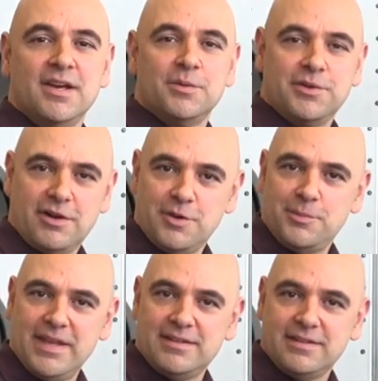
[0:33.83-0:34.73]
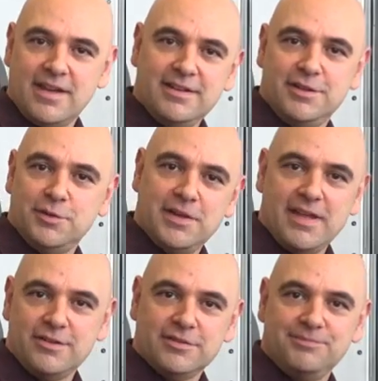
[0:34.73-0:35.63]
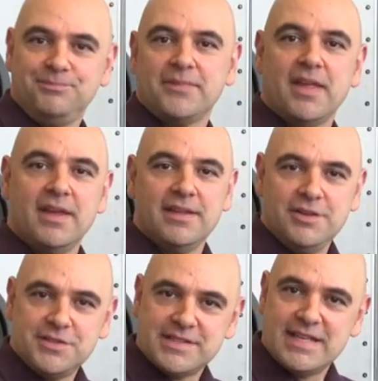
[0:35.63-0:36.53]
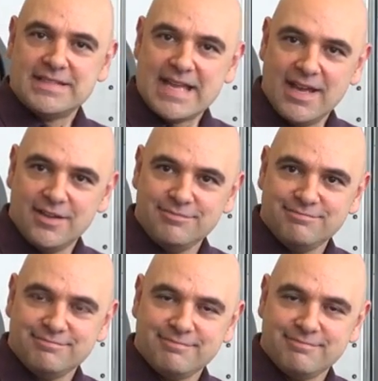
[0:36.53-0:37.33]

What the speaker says: with your arm bent at a 90-degree angle, and then you set it down?